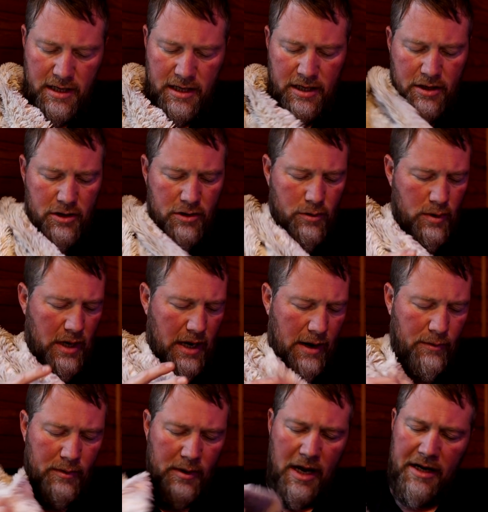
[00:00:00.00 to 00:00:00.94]

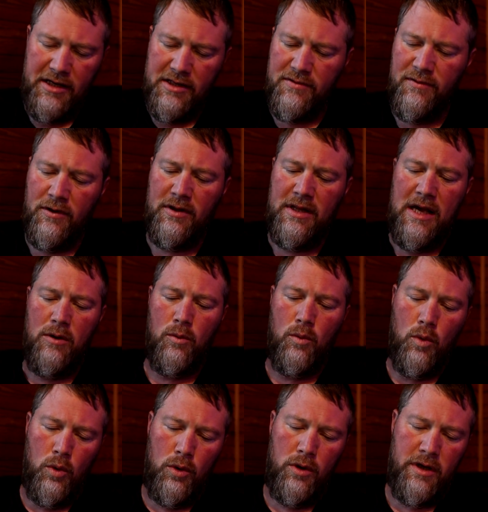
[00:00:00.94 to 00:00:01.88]
I just felt that
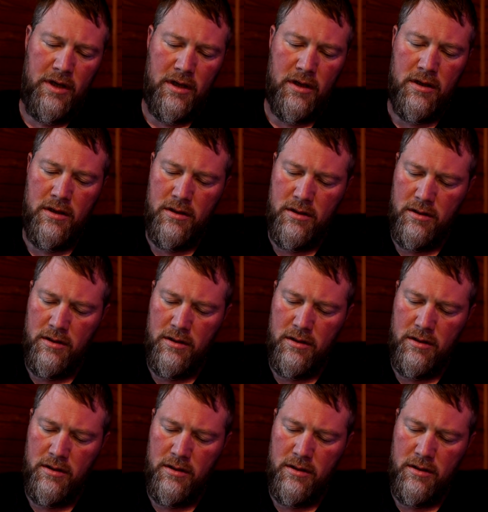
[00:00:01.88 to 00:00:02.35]
warning.